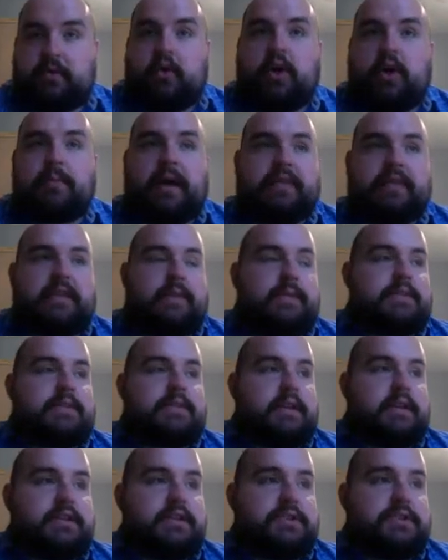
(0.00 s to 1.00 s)
or might they
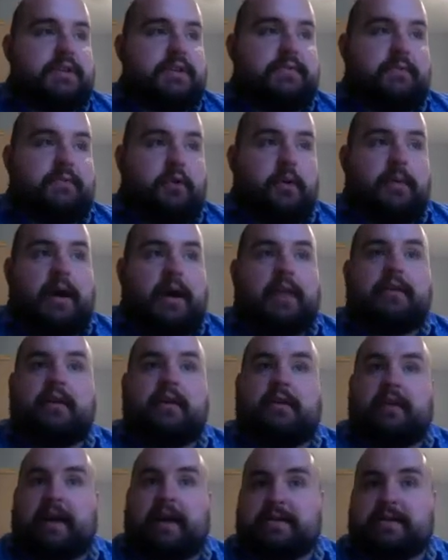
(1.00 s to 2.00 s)
potentially form other
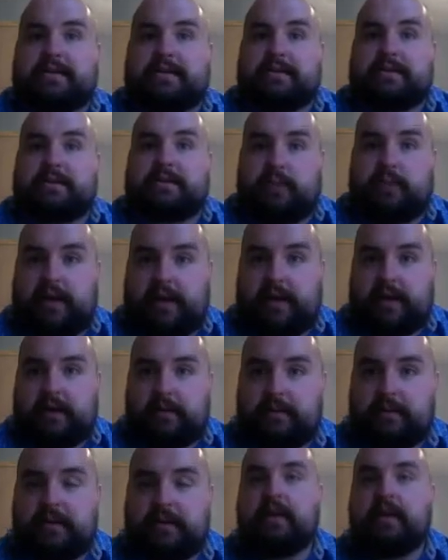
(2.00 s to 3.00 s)
alliances as
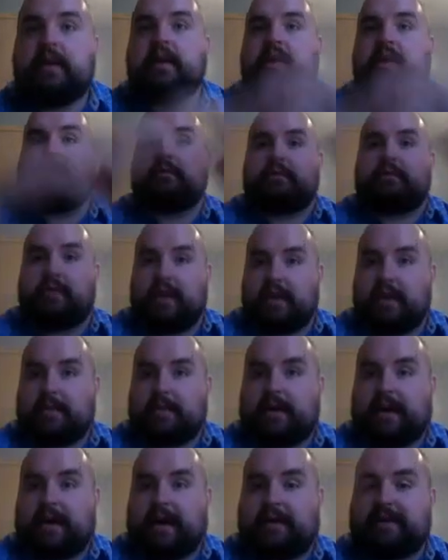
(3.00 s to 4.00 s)
well? Think about how